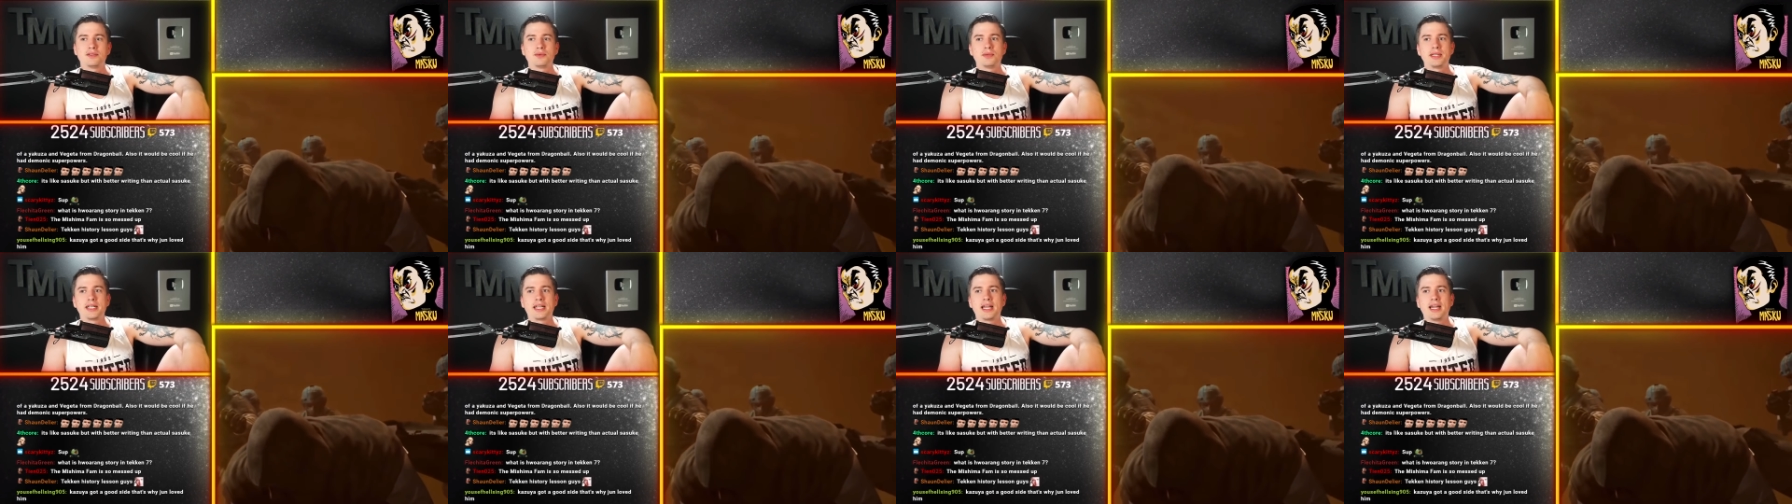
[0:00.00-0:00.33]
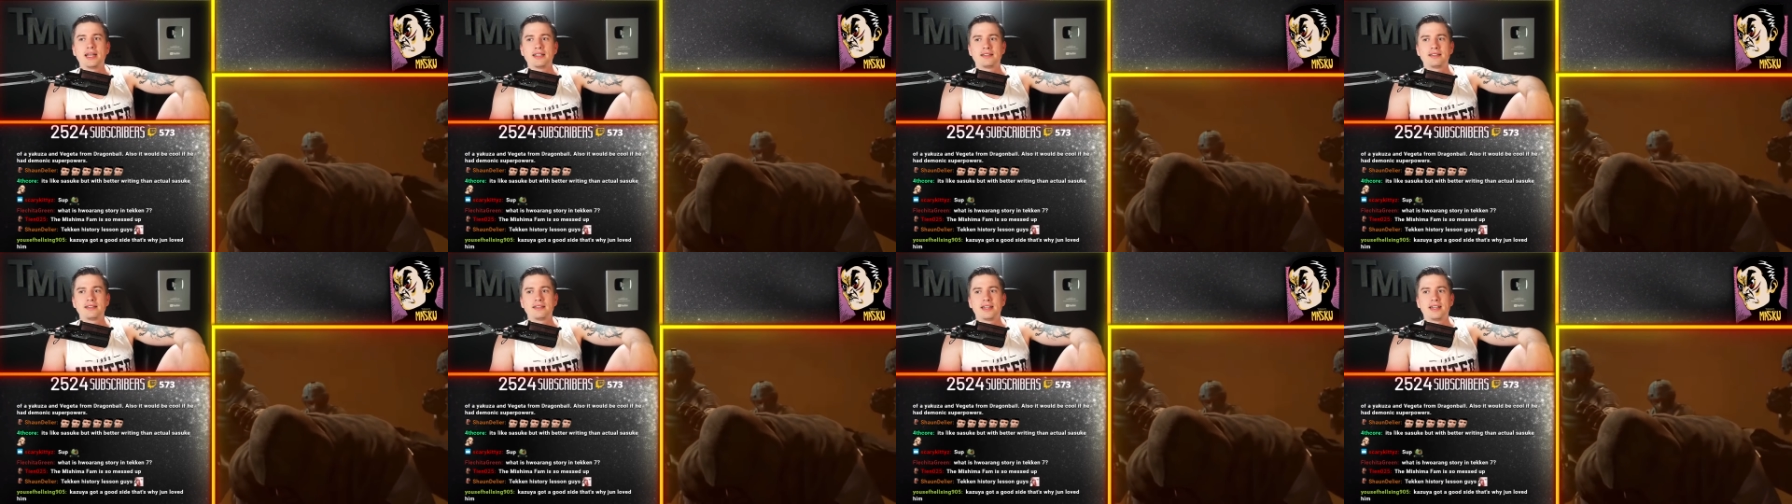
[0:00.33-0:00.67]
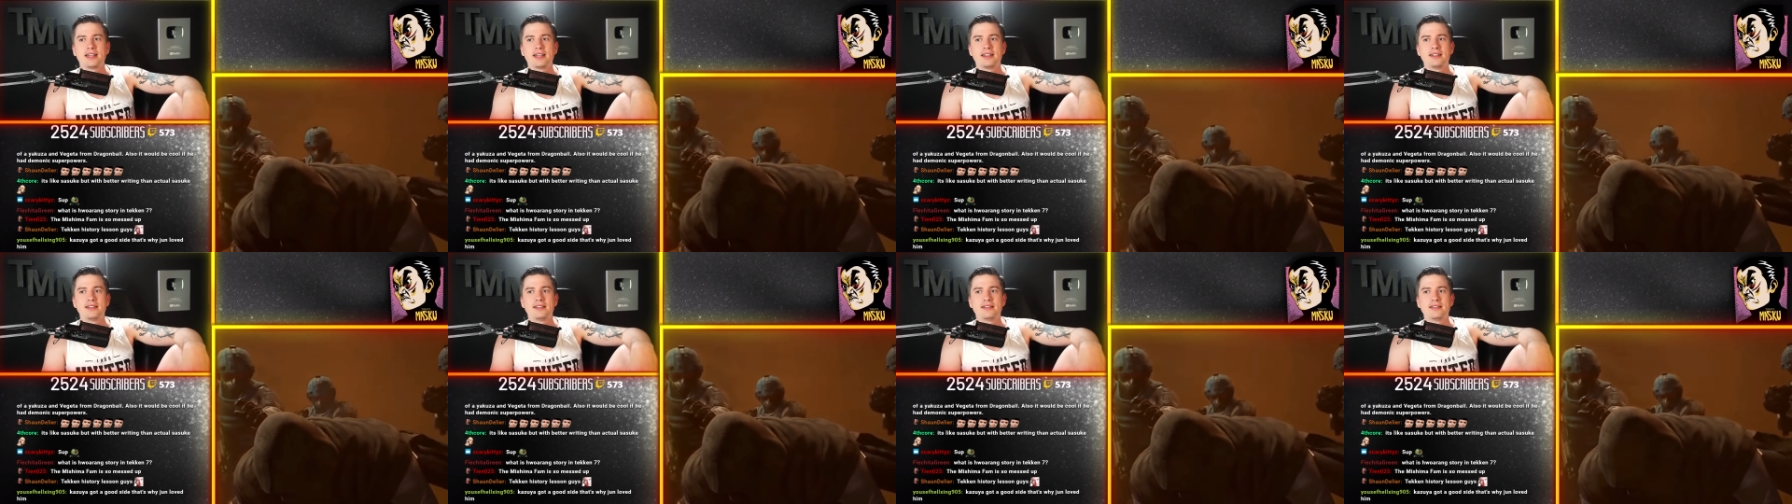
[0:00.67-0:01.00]
we get
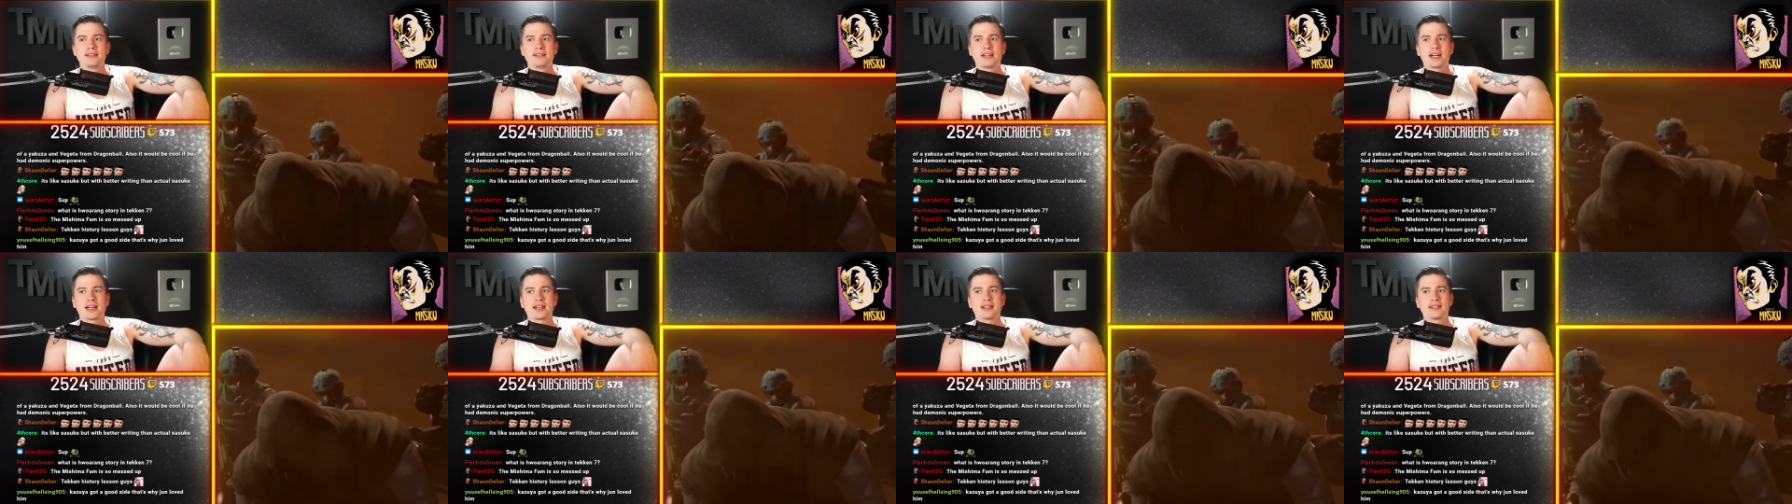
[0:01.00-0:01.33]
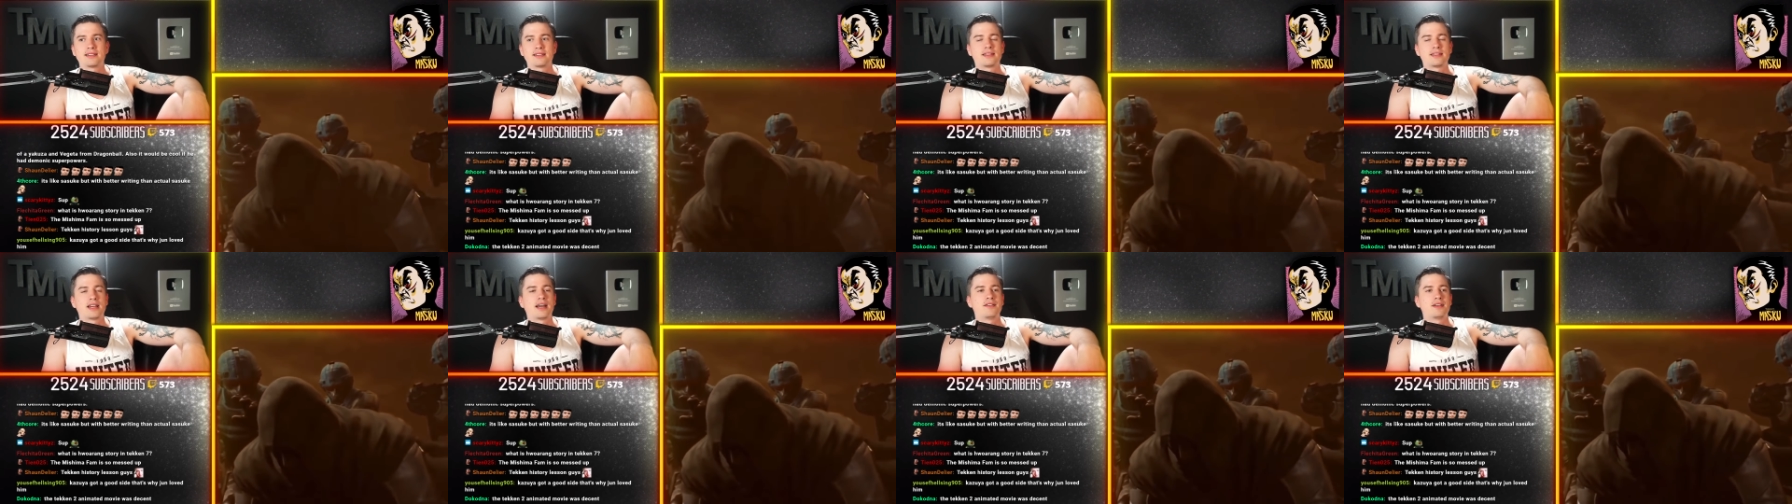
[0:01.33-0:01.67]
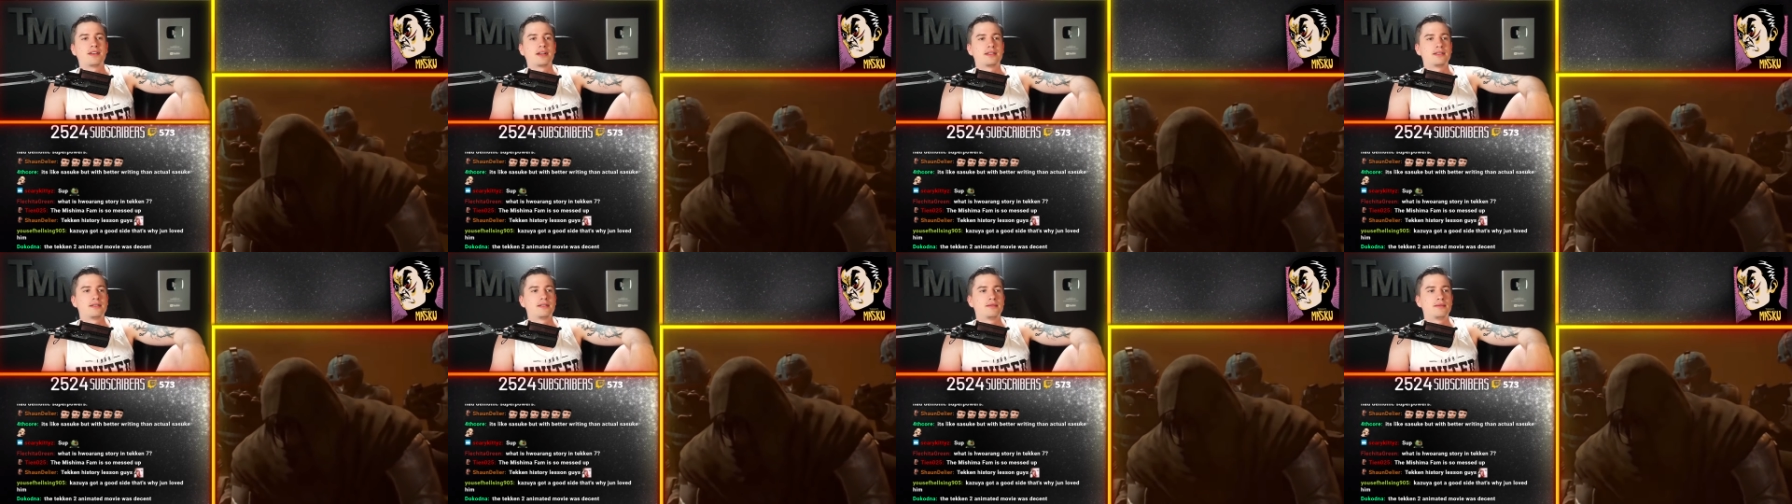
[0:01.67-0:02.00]
in Tekken
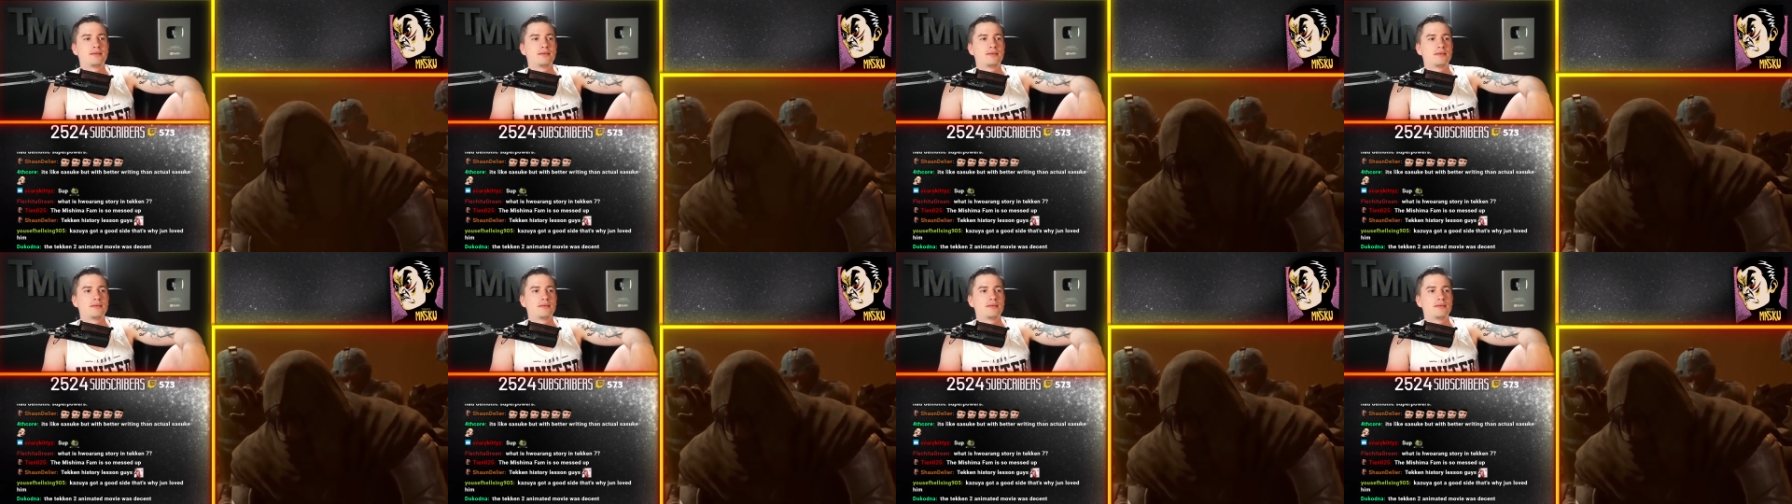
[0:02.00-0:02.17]
seven?